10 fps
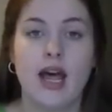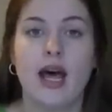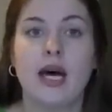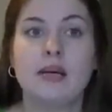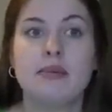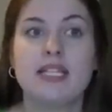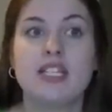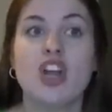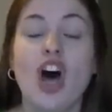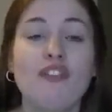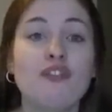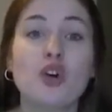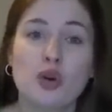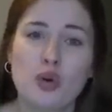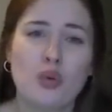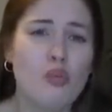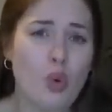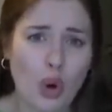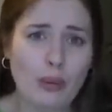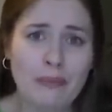Um, it's not for
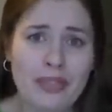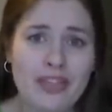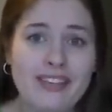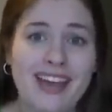warmth,